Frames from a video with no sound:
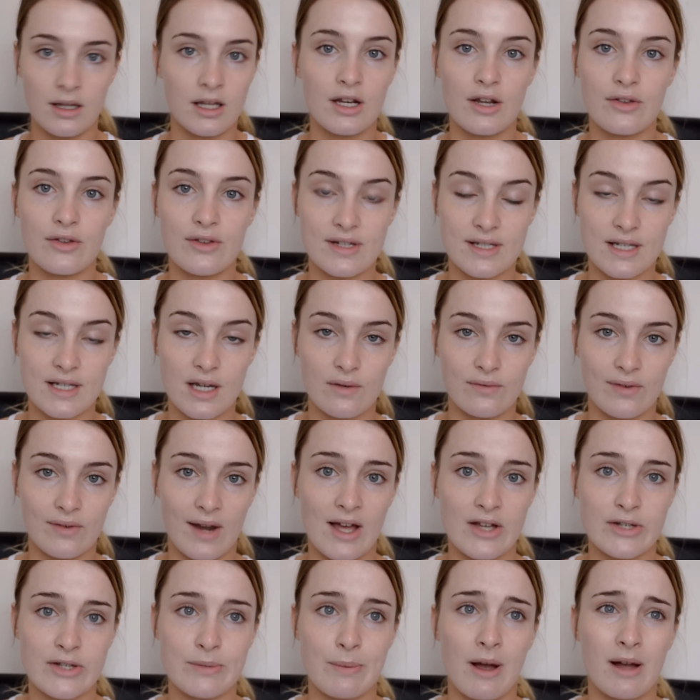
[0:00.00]
you know, there's no
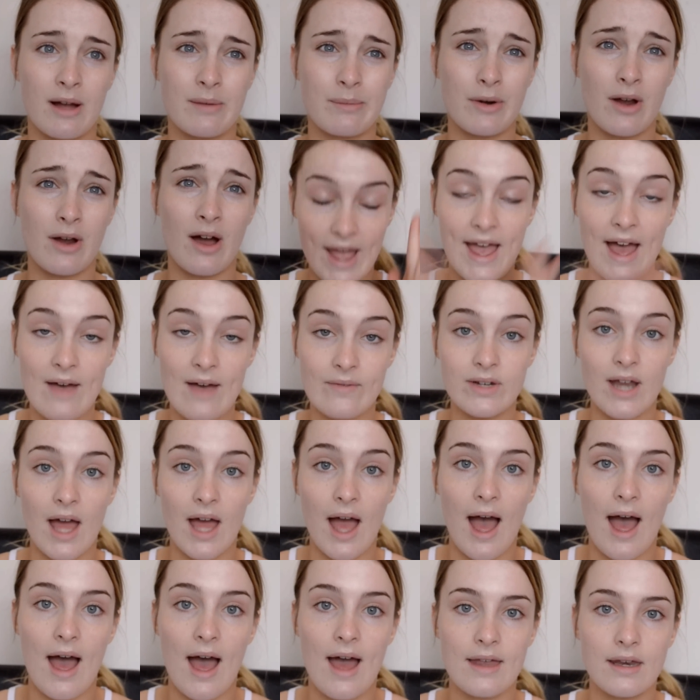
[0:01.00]
flashback. But I haven't
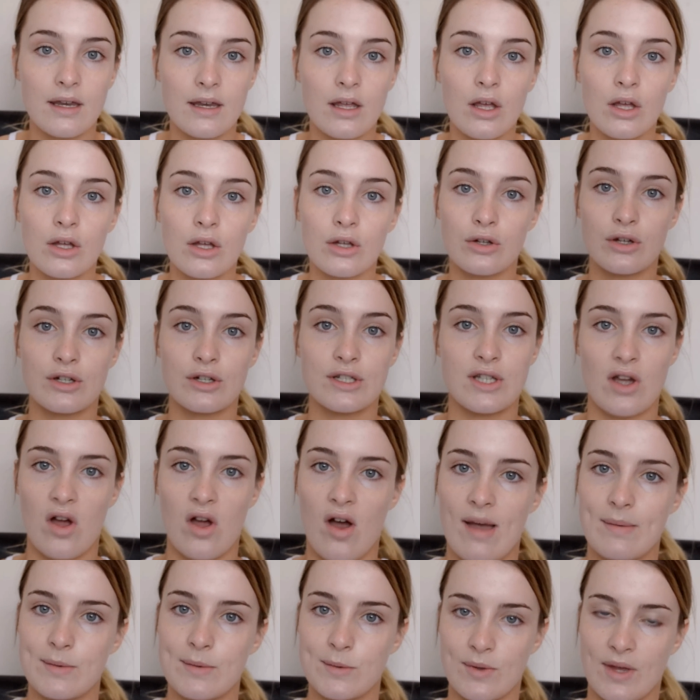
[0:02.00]
had good
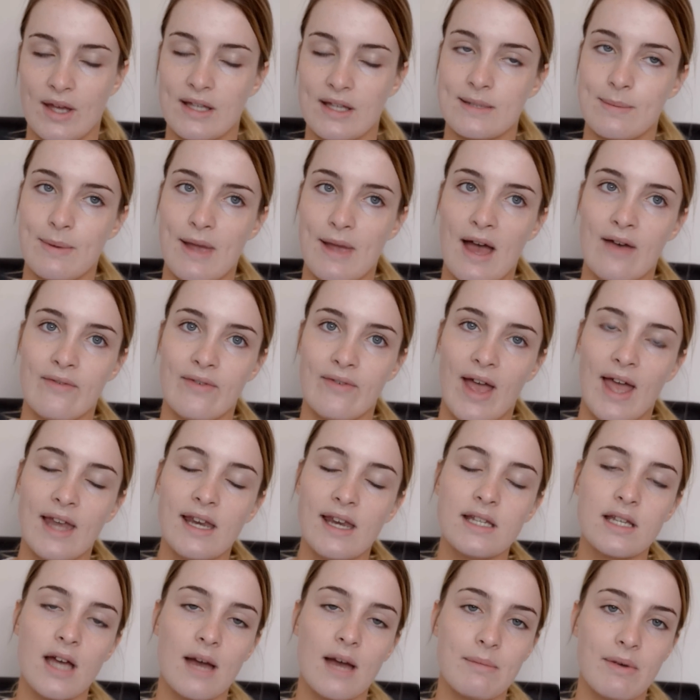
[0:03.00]
times with SPF.
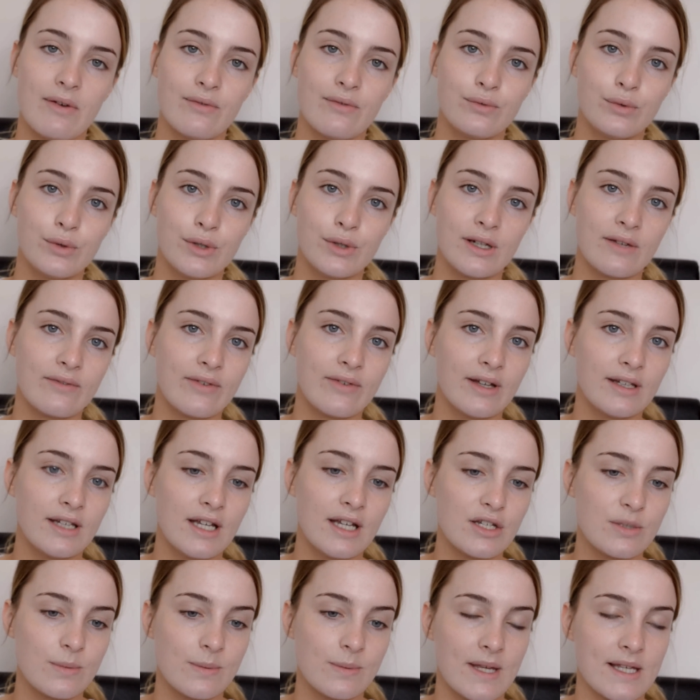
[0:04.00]
Anytime I've worn a
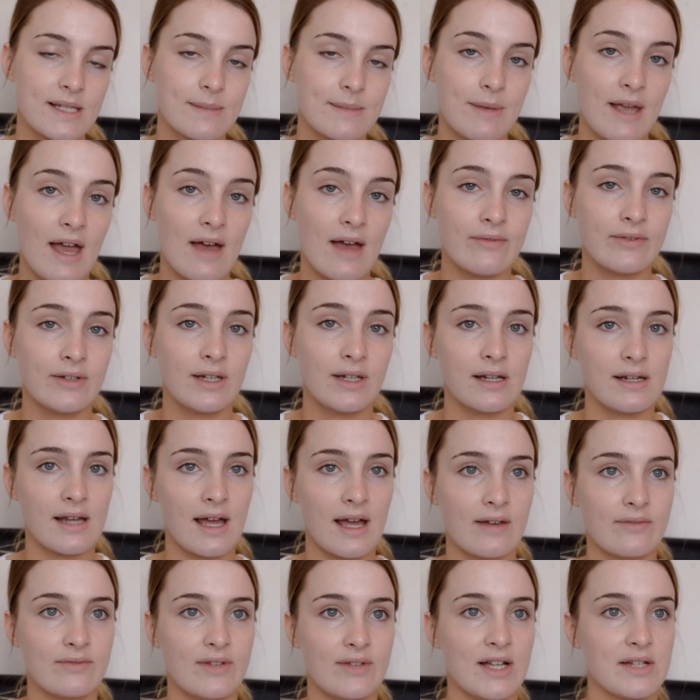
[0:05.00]
foundation with SPF in it, I
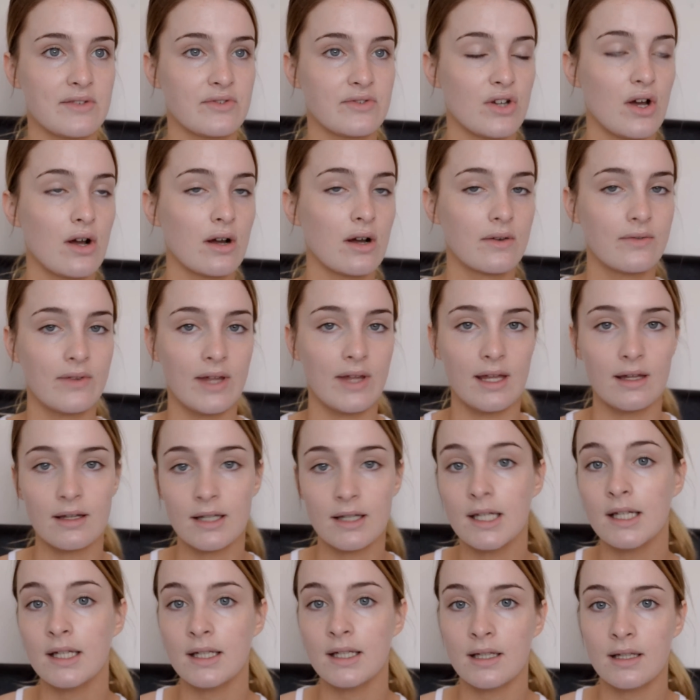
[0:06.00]
had flash photography,
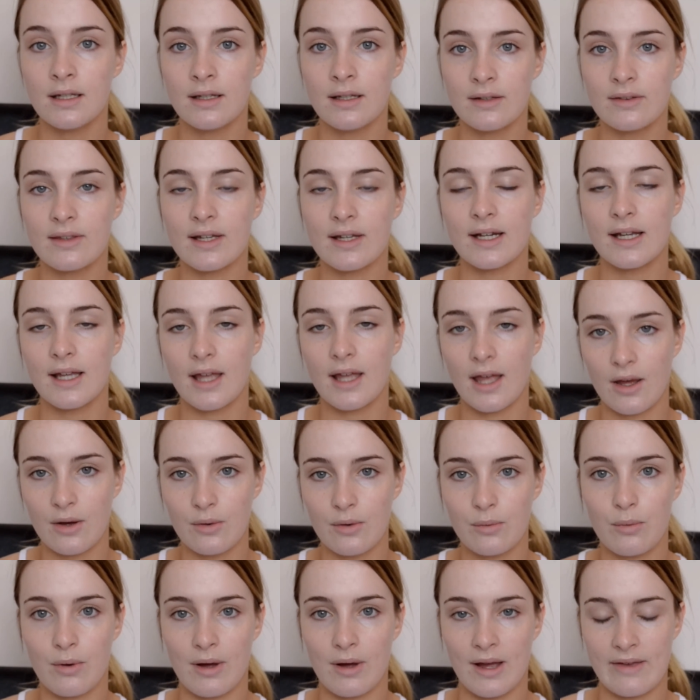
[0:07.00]
There you
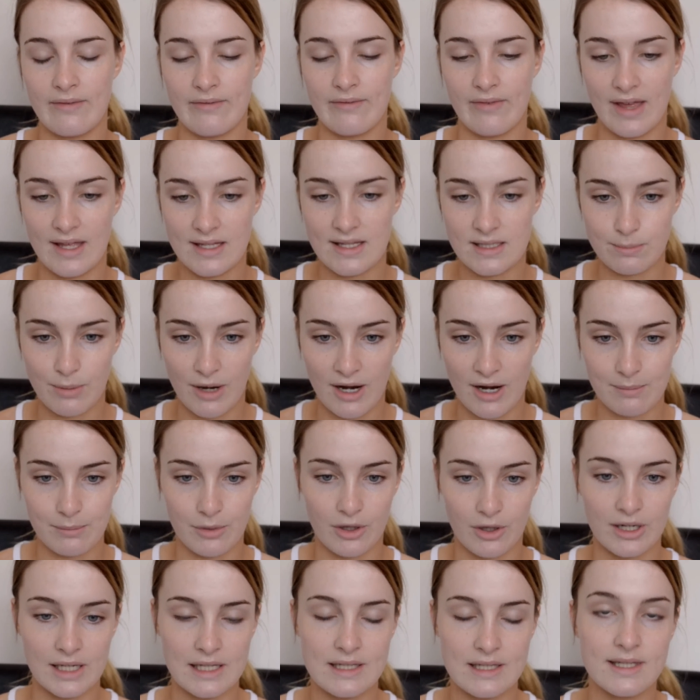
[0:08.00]
go, white face, brown
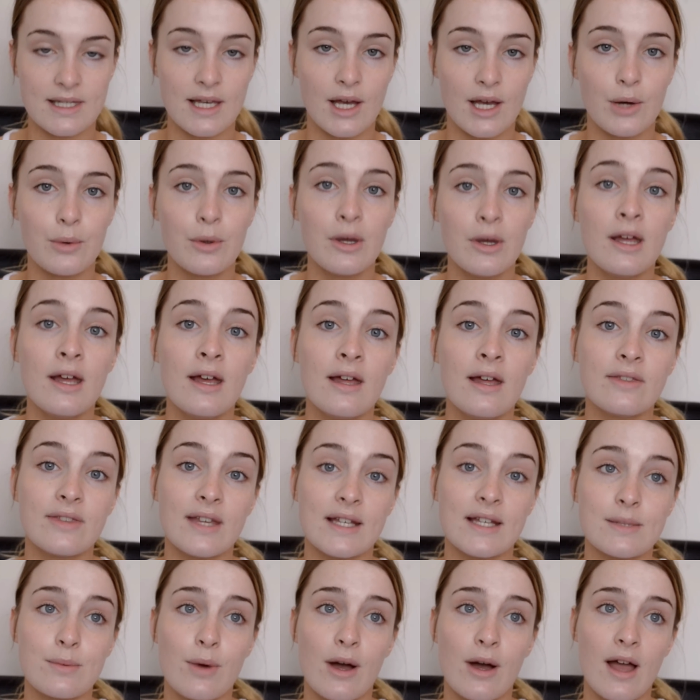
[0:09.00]
body. So
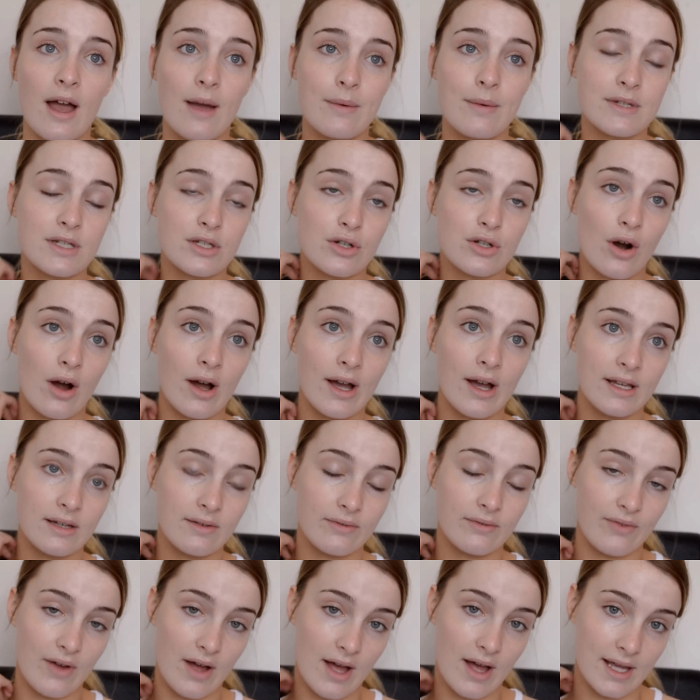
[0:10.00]
that's why I was trying
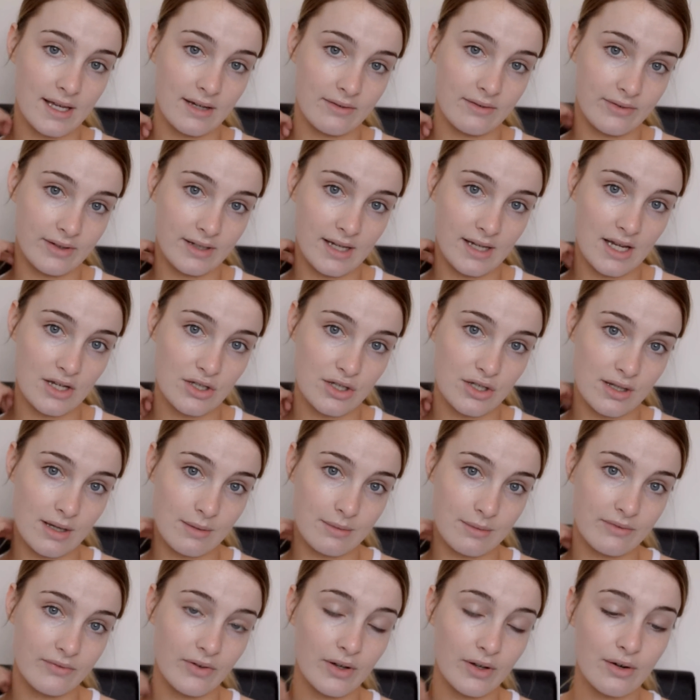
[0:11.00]
to find a foundation
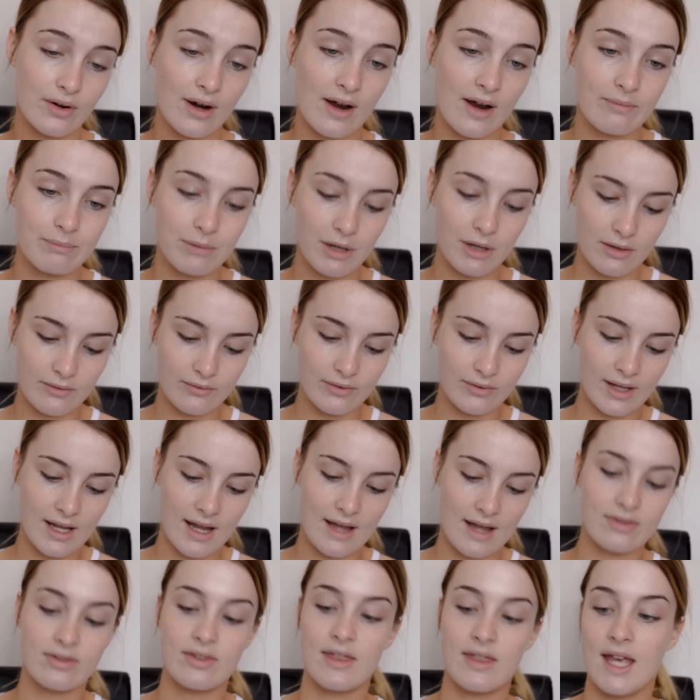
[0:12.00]
that would photograph beautifully,
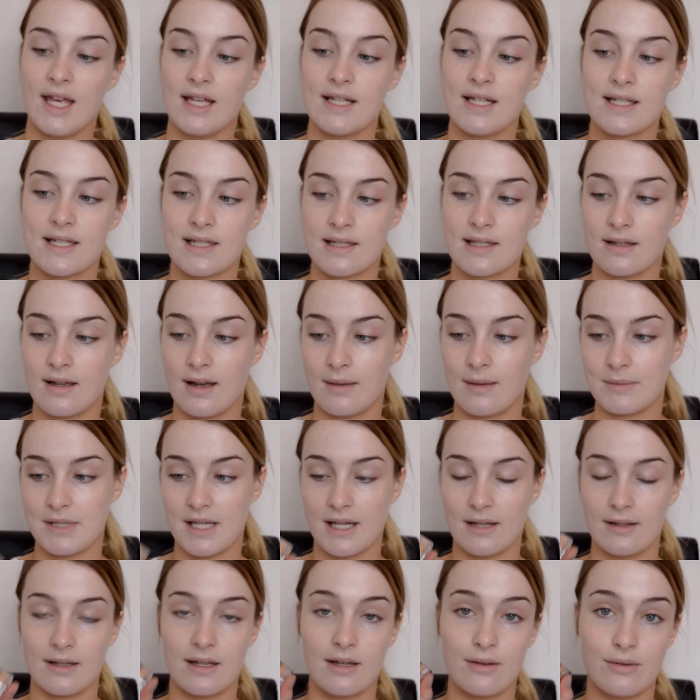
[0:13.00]
and this, I'm
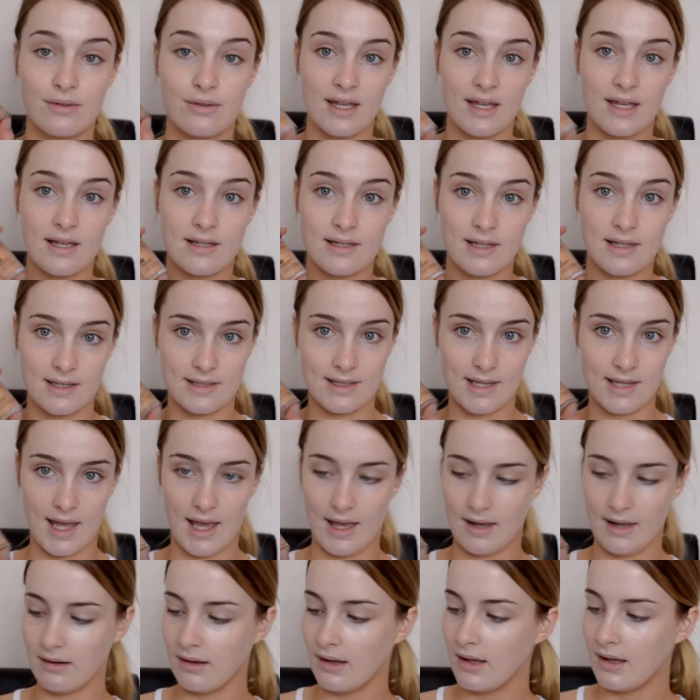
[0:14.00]
telling this is
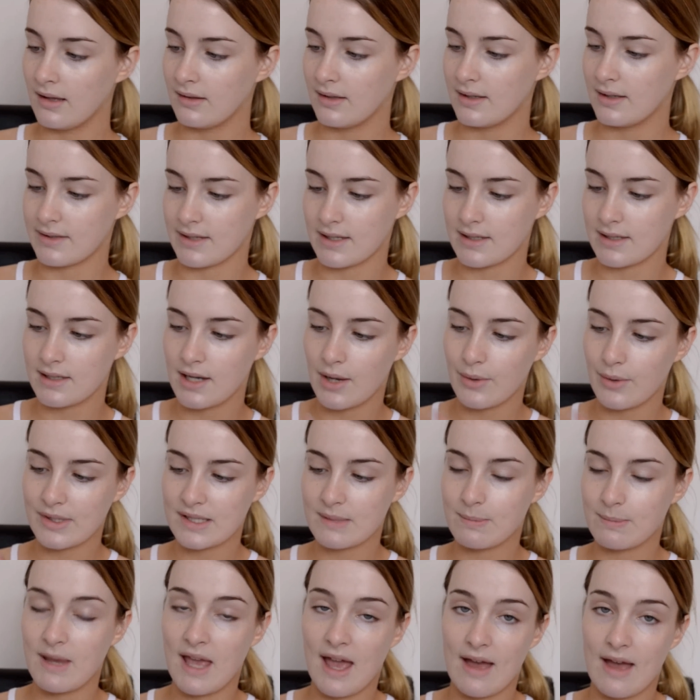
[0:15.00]
it. This has no
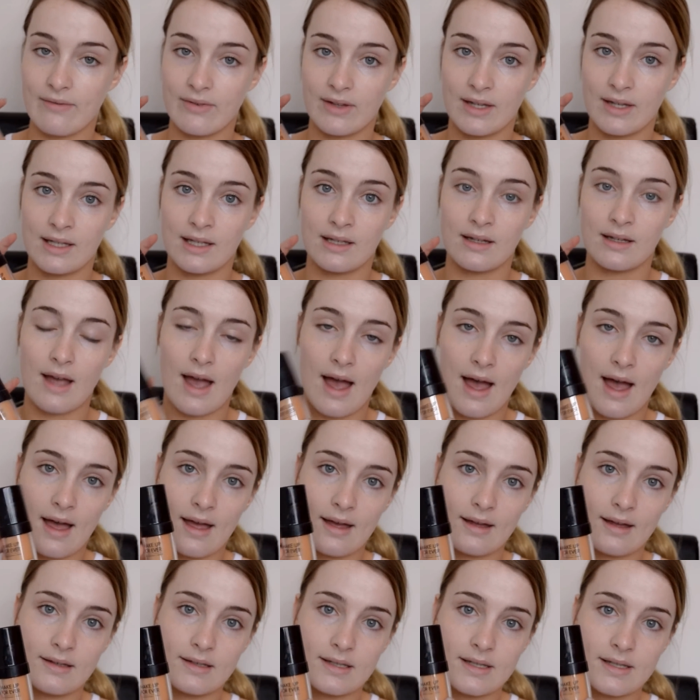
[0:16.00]
SPF in it,
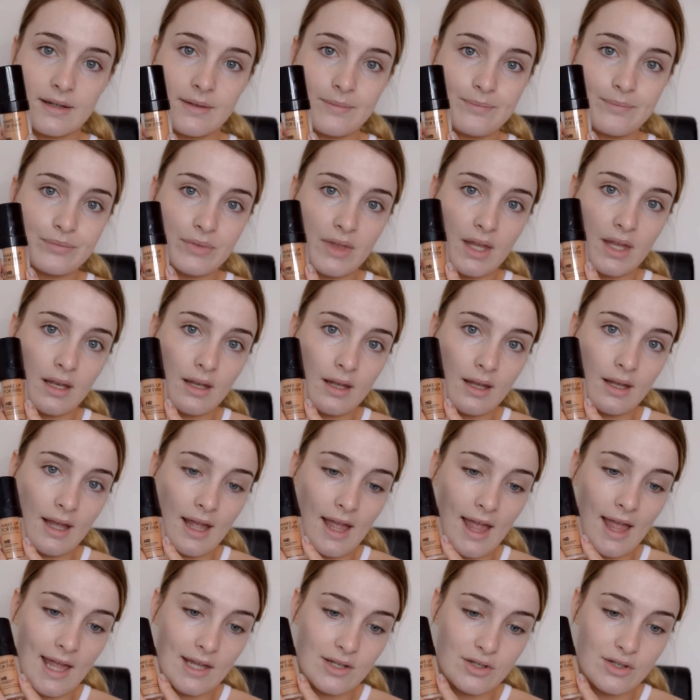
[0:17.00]
and
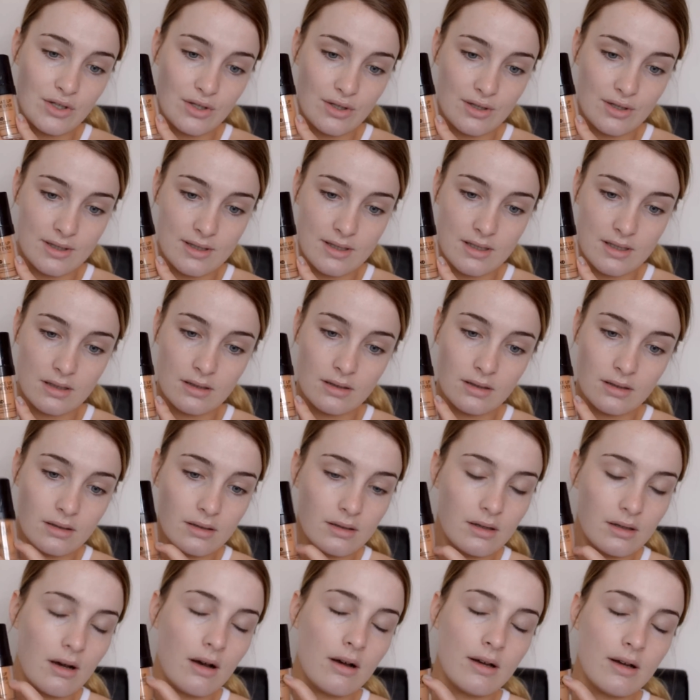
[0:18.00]
it just,
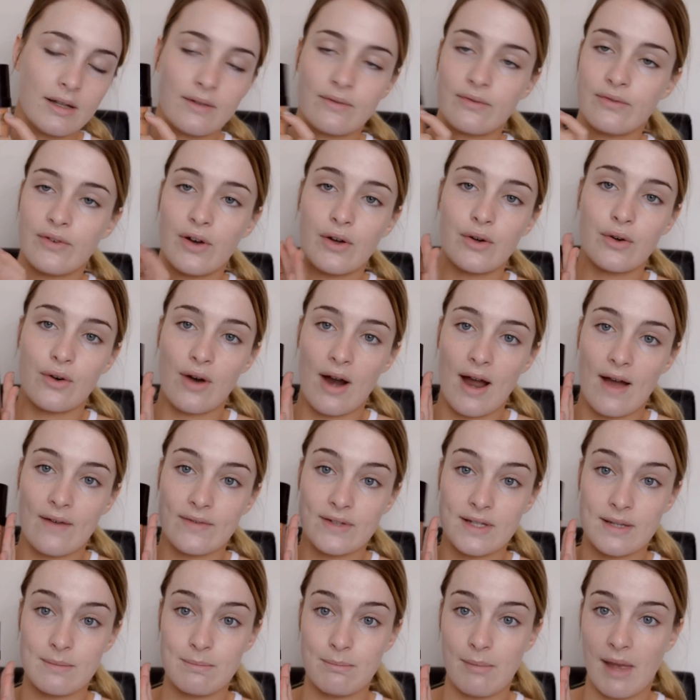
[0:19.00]
oh, it
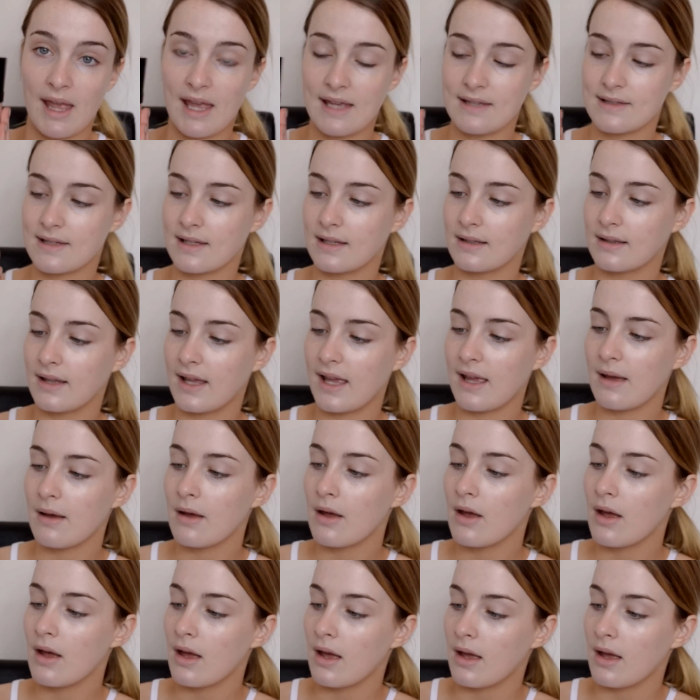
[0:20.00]
photographs amazingly.